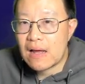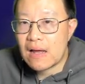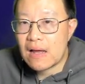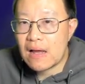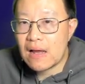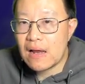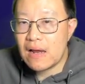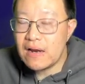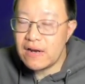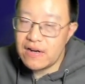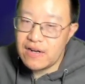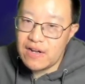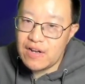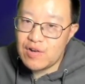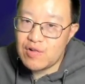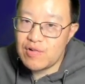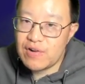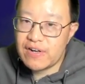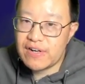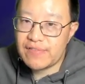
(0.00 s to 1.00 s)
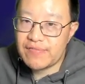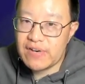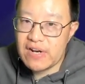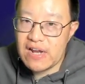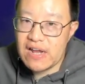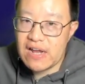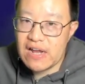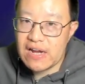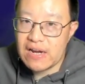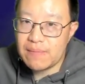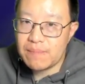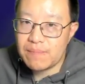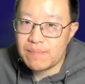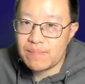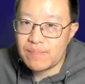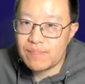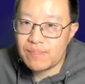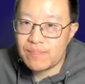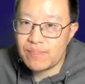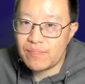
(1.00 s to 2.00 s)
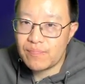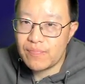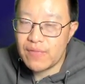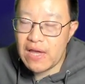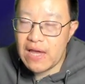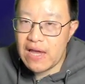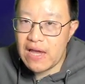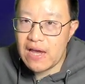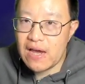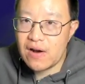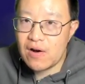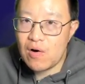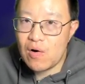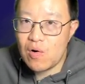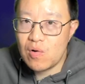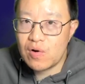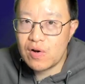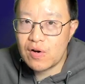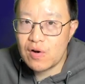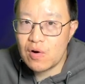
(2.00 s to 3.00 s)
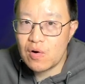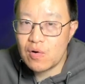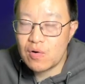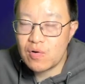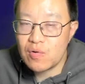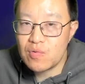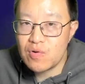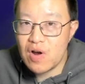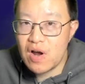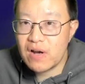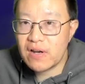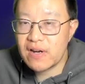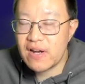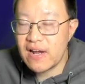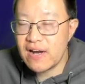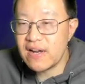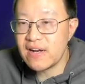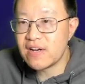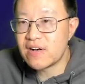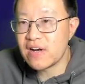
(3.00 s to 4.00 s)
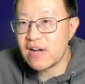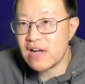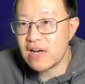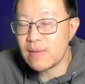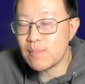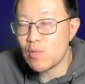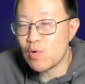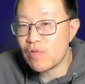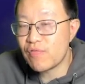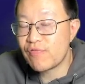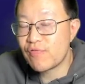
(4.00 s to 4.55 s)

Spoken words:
In the interest of time, and also to not get into any more